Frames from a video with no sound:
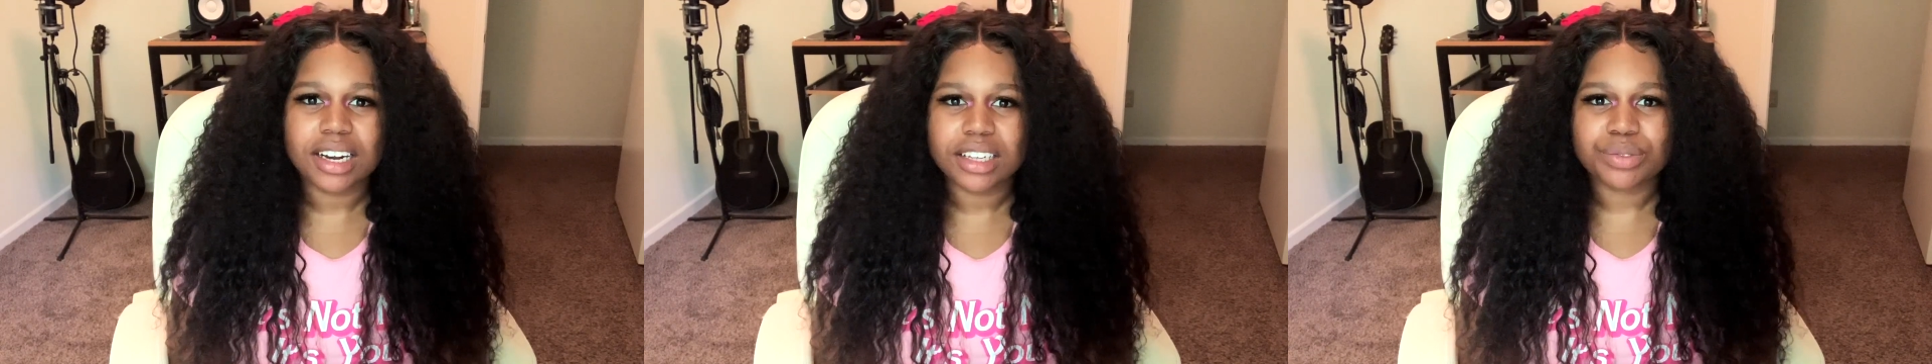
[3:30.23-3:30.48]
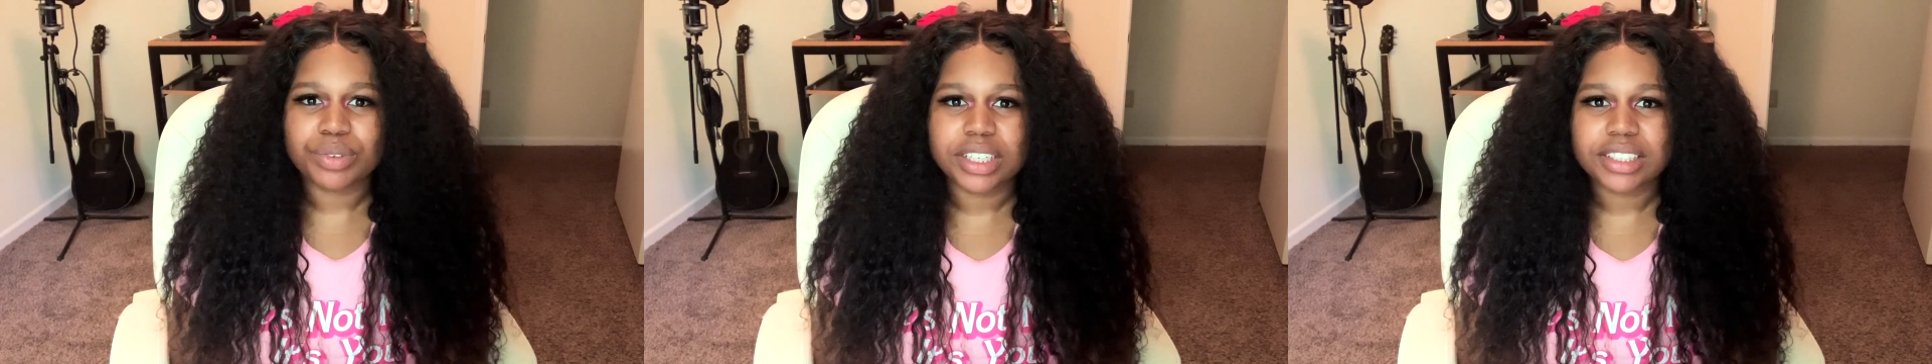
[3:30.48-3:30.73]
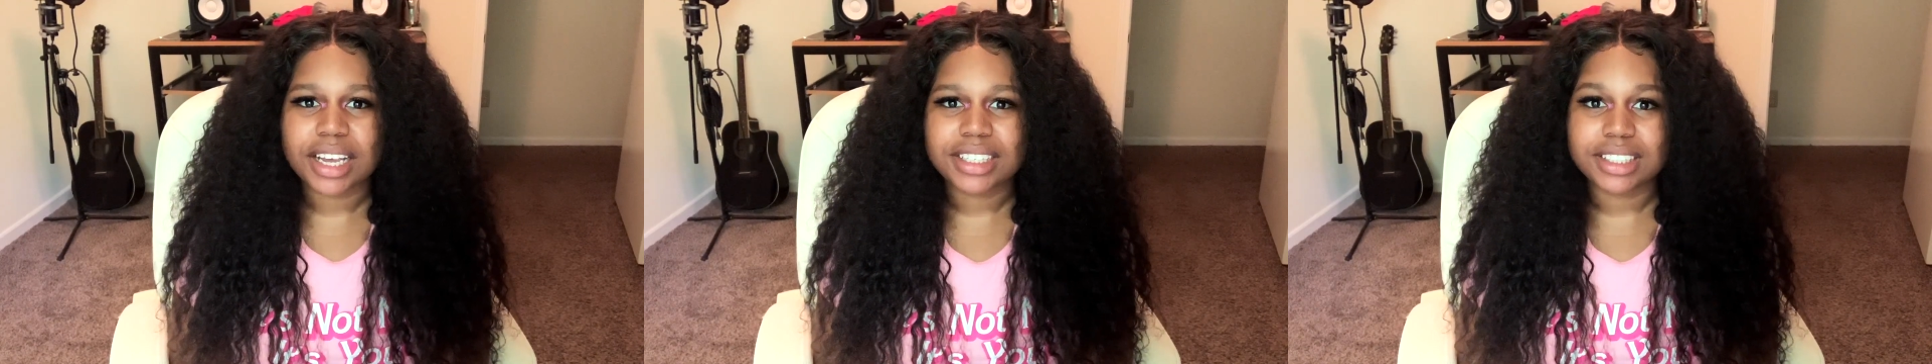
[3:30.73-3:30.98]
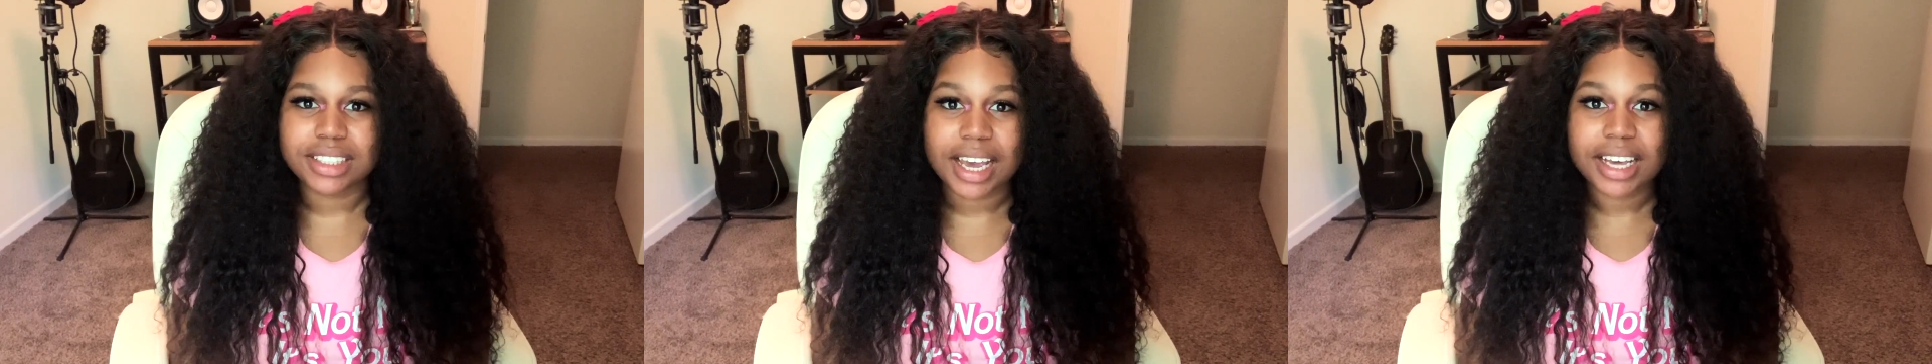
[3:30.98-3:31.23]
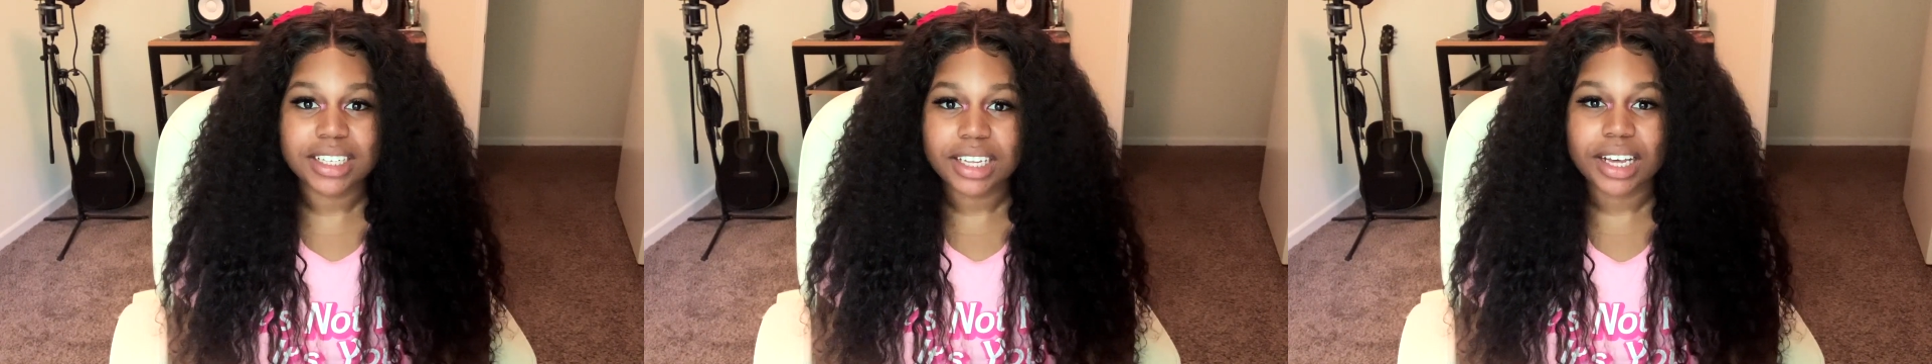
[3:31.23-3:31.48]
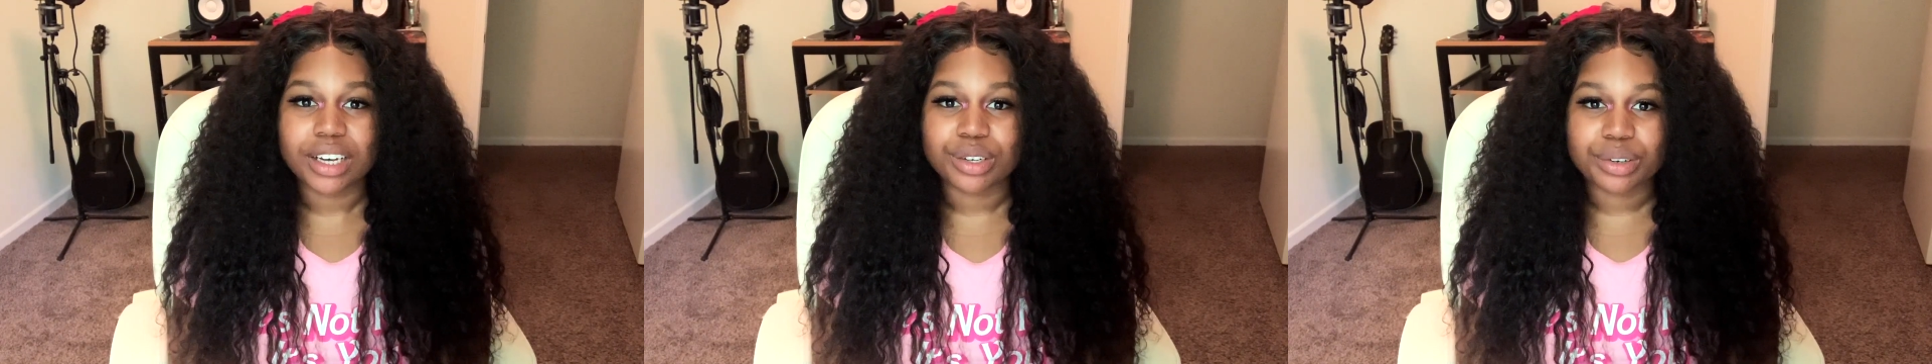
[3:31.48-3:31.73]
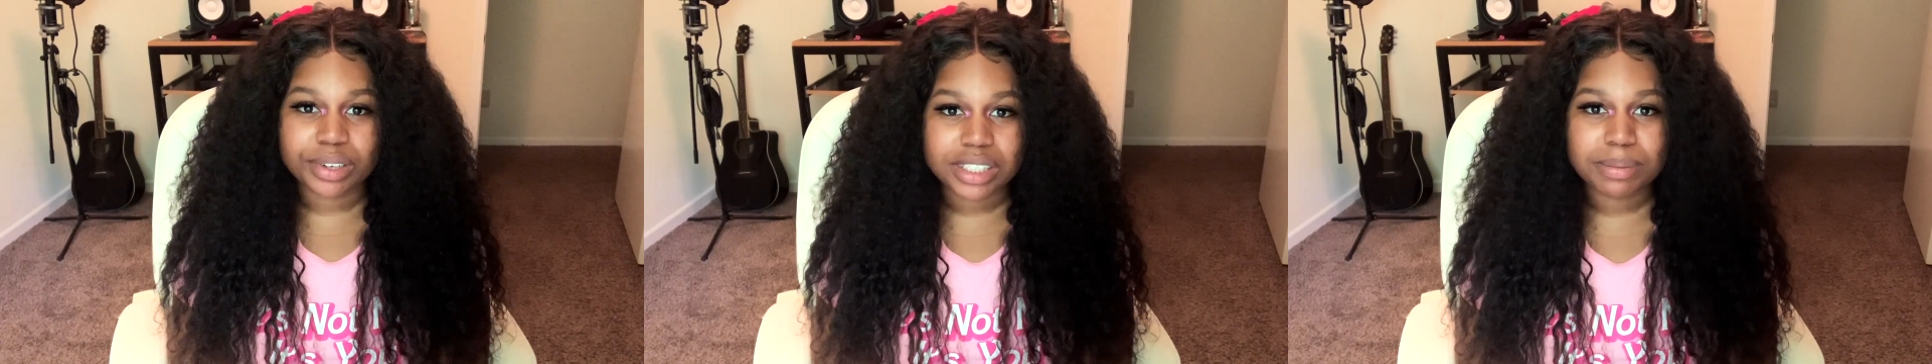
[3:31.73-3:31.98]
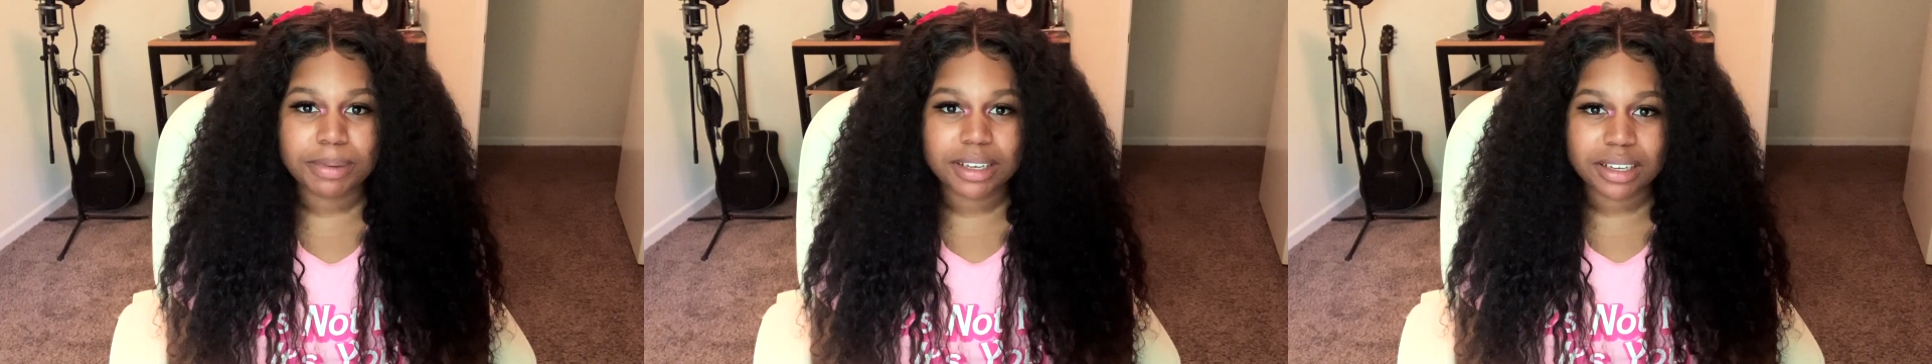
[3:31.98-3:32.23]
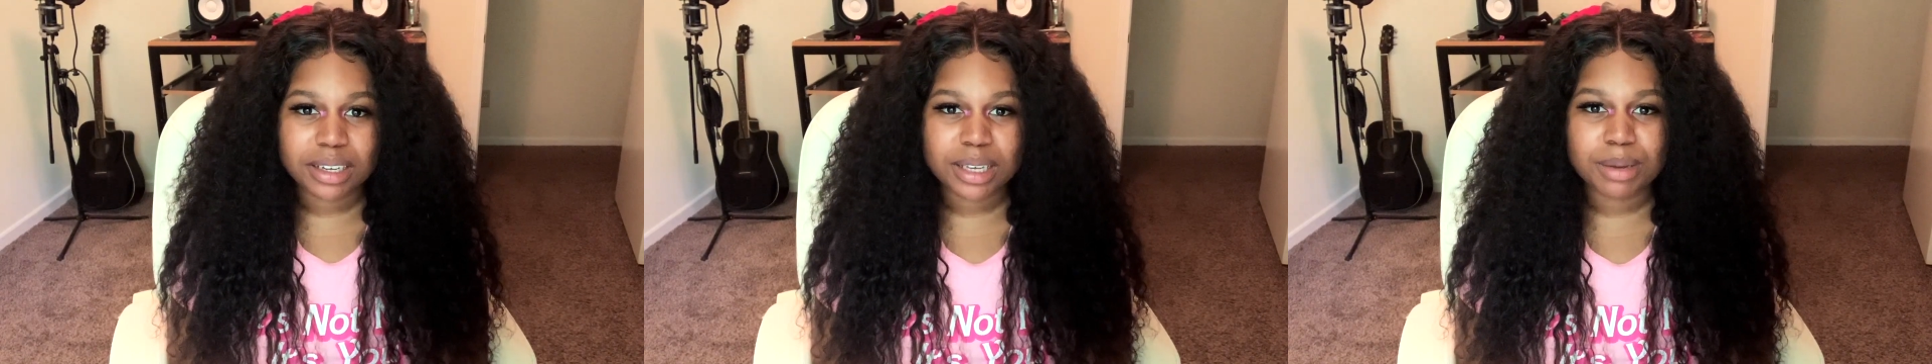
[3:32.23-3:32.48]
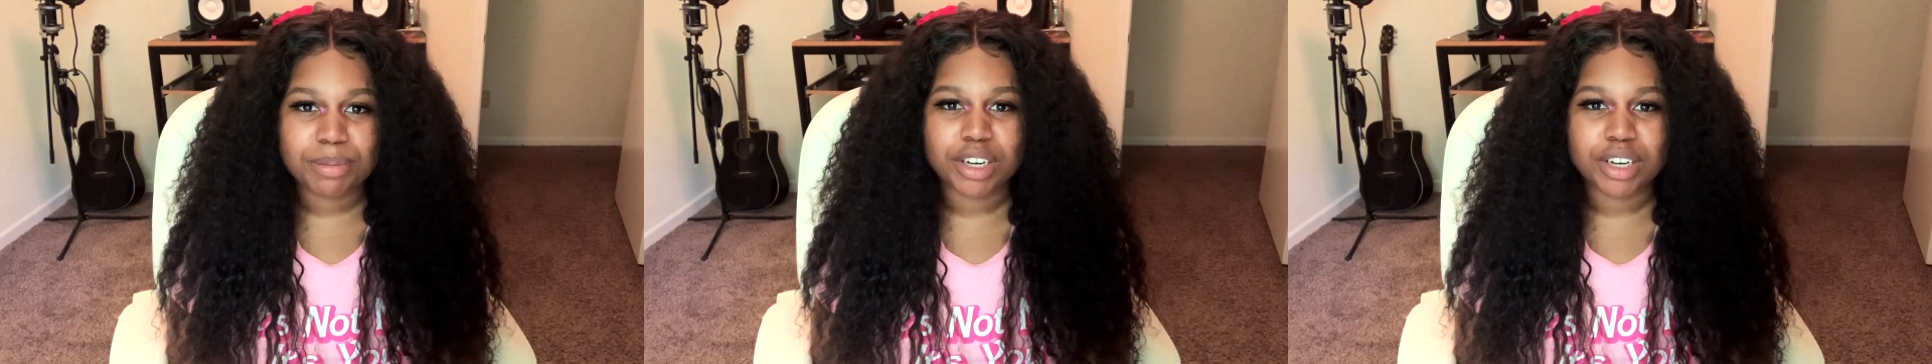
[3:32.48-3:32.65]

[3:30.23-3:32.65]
It doesn't really taste exactly like a crispy cookie,